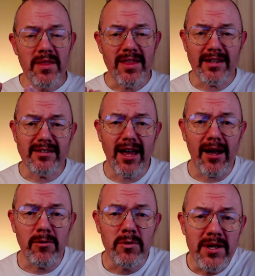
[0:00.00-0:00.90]
That's
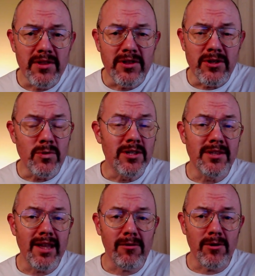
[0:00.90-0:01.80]
how you can
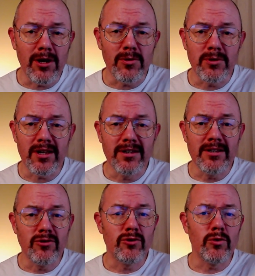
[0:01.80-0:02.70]
download and
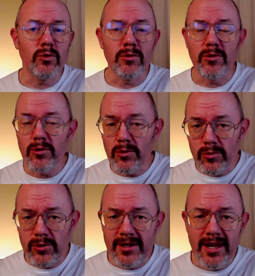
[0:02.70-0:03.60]
install
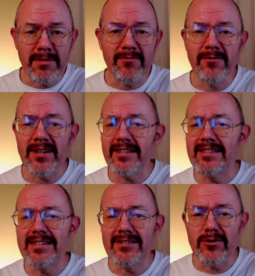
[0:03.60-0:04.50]
all the name
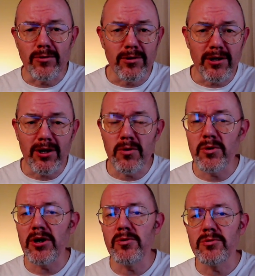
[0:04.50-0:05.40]
fixes, all the
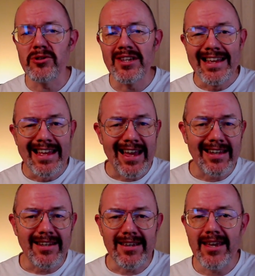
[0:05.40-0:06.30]
logos
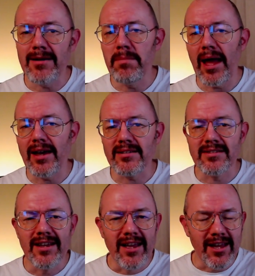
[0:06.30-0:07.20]
and the kit
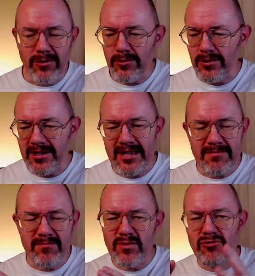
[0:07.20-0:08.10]
packs and all the
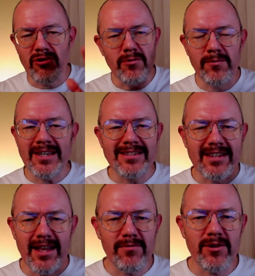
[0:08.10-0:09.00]
trophies
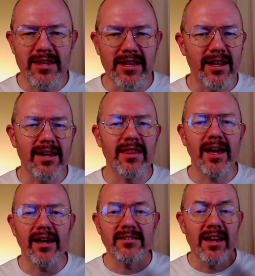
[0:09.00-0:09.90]
and everything like
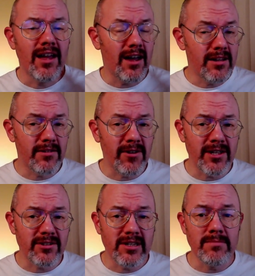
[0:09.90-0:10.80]
that, either
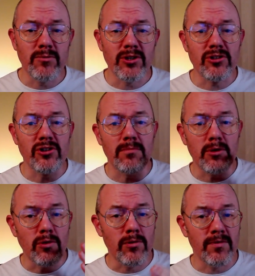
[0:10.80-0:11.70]
via Steam Workshop
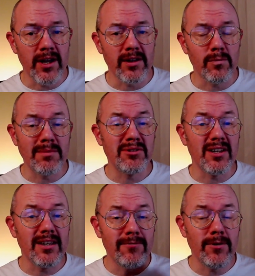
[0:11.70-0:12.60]
or via the
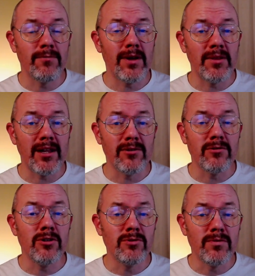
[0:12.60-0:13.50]
website. If you found that
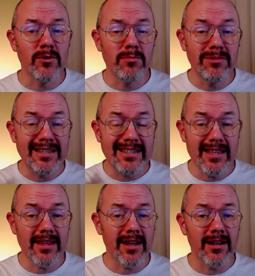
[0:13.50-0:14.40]
useful, please
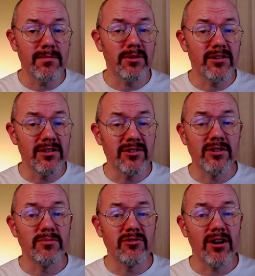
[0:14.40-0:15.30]
hit that like button and
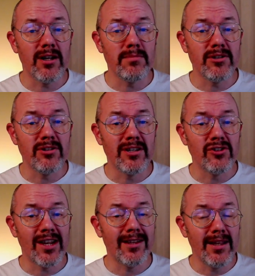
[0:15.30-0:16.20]
subscribe to the
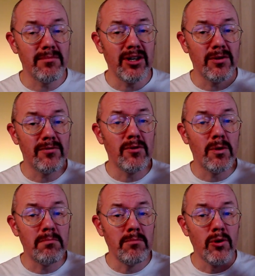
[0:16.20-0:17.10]
channel. Let me know if you
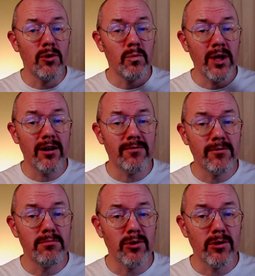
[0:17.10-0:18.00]
want more We Are
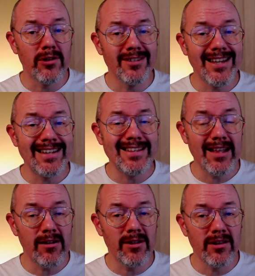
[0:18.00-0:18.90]
Football content
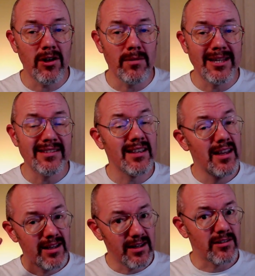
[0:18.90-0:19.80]
down in the comments,
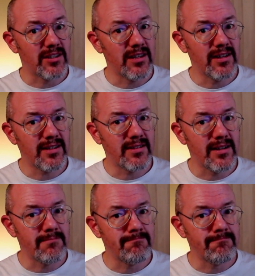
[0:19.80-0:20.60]
and I'll see you next time.